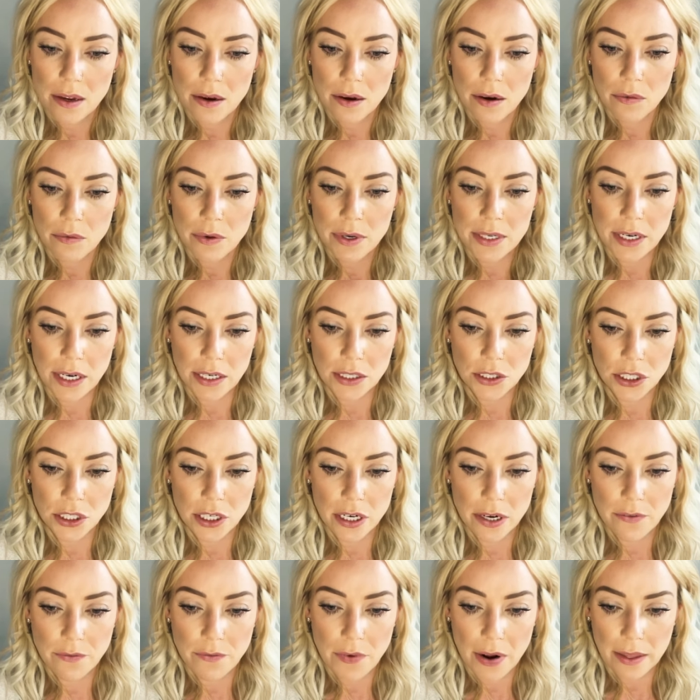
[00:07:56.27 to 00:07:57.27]
reduction
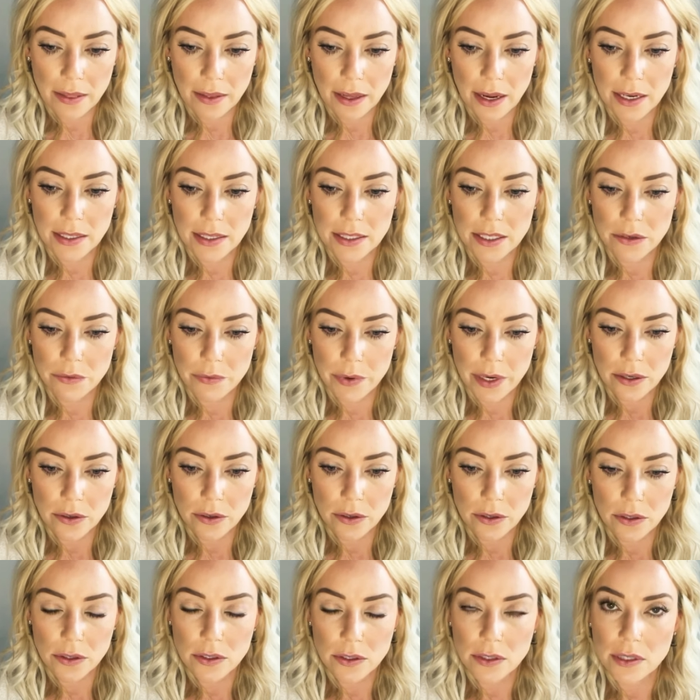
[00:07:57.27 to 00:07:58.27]
in fine lines and
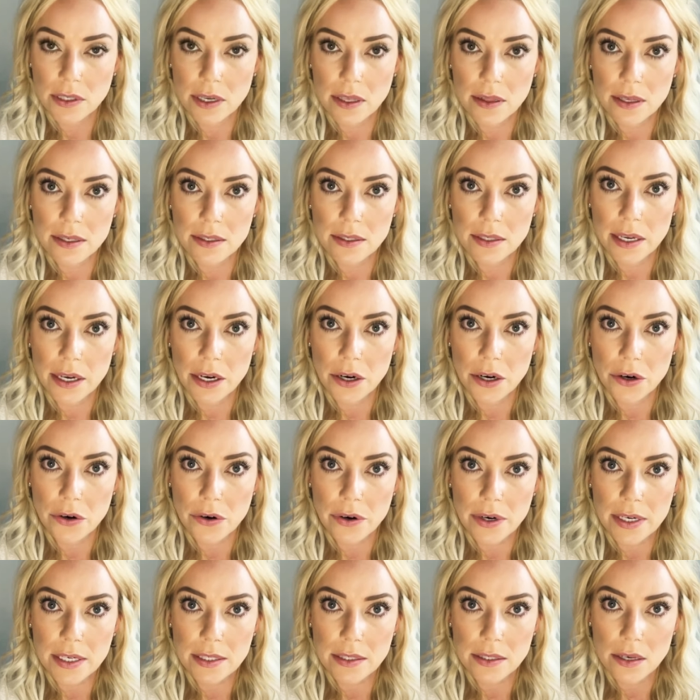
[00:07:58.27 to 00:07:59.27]
wrinkles and this
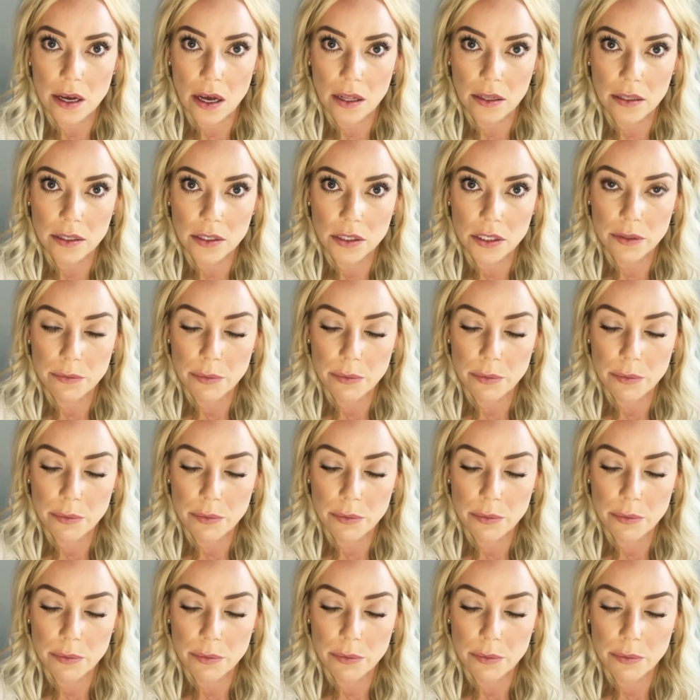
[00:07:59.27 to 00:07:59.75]
increased collagen